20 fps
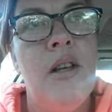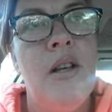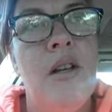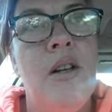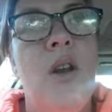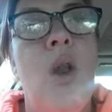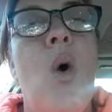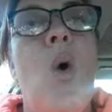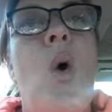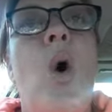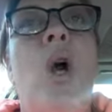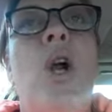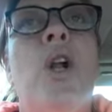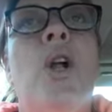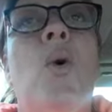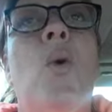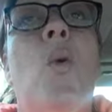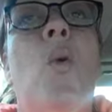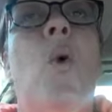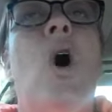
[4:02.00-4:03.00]
Lord,
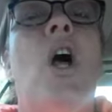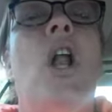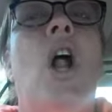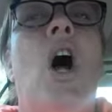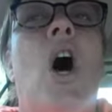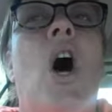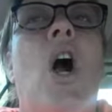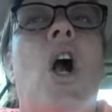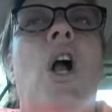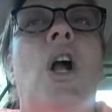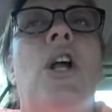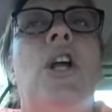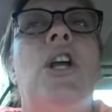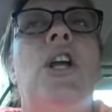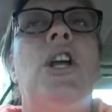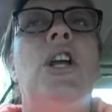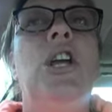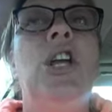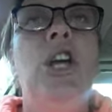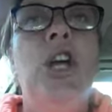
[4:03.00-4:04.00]
what are
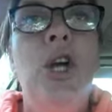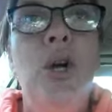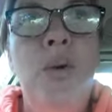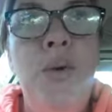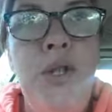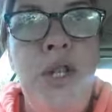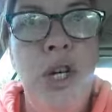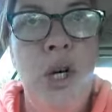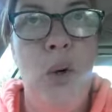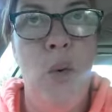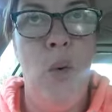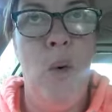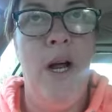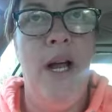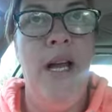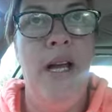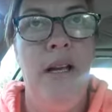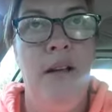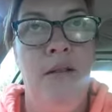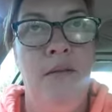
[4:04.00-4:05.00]
you doing?